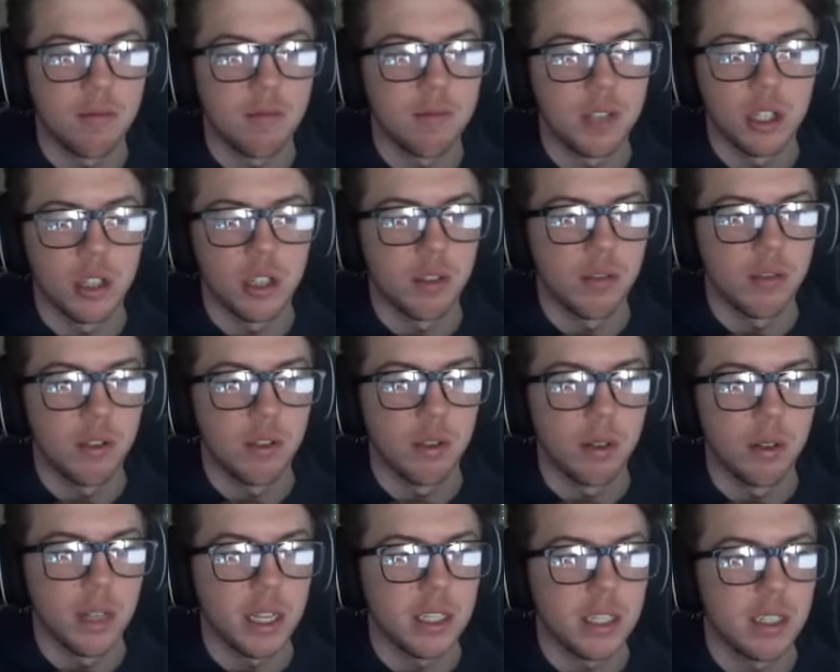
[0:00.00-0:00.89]
just a
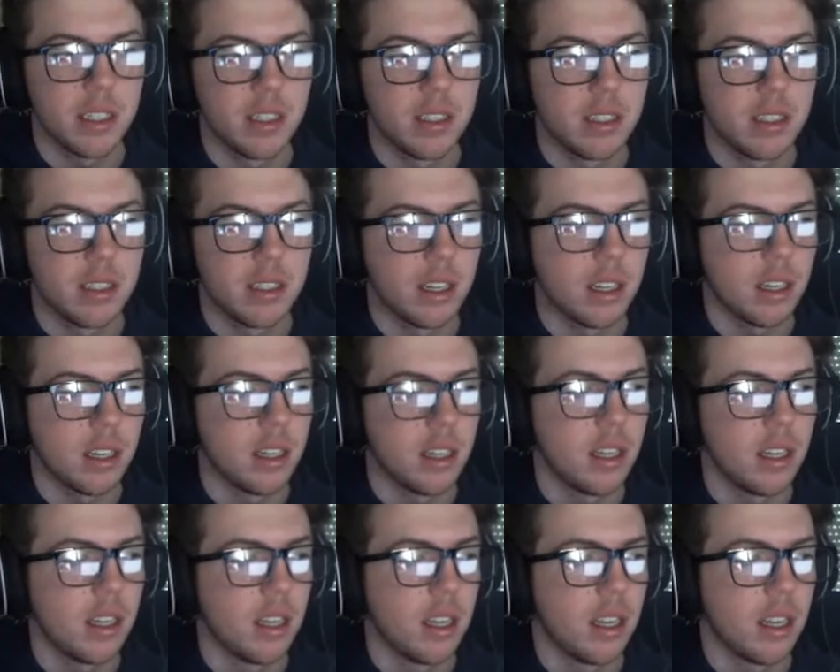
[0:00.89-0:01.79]
few lessons to
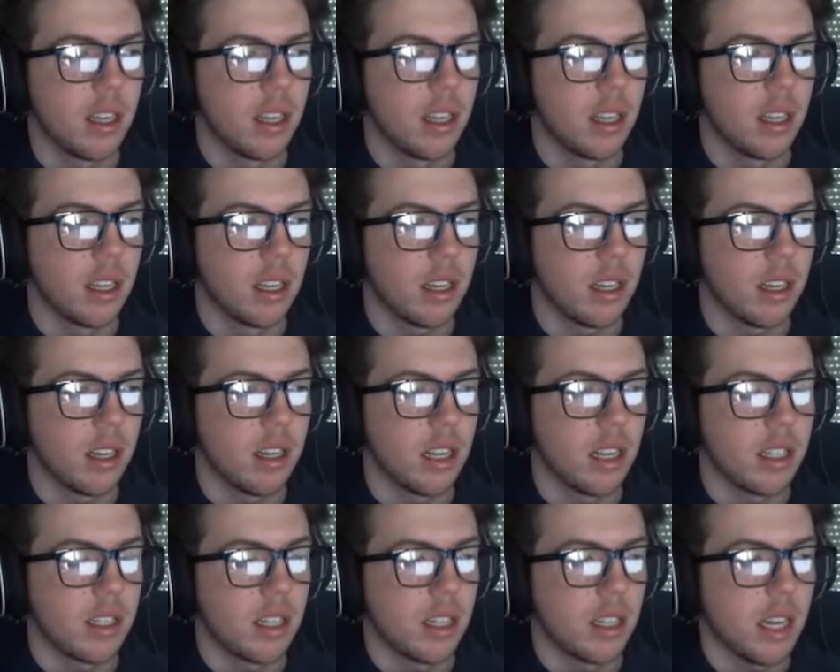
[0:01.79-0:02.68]

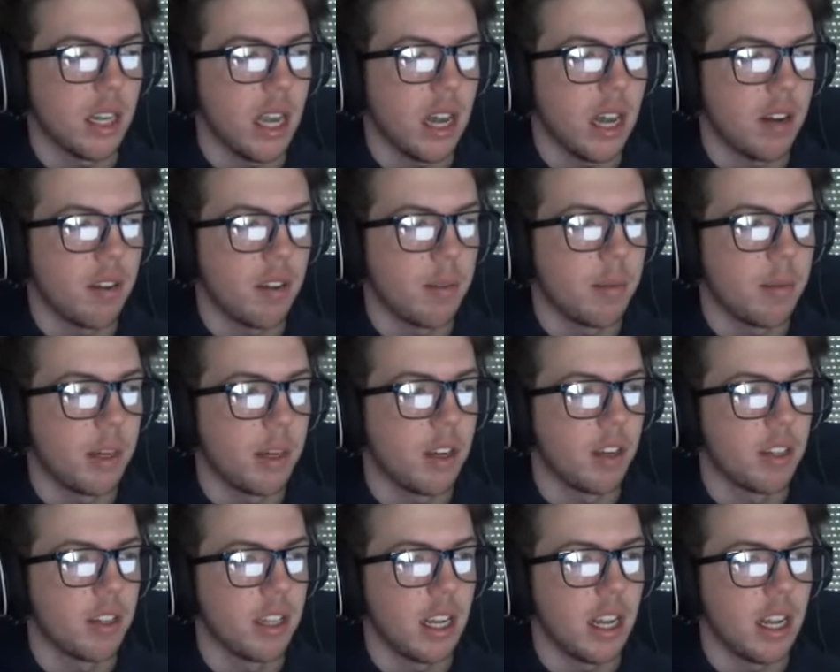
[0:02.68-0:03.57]
get something out of it,
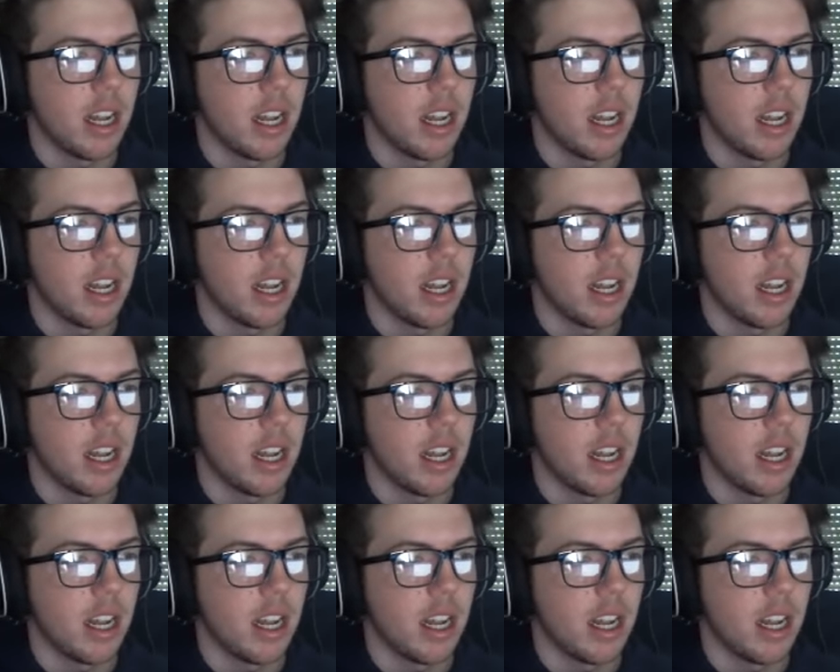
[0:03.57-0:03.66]
because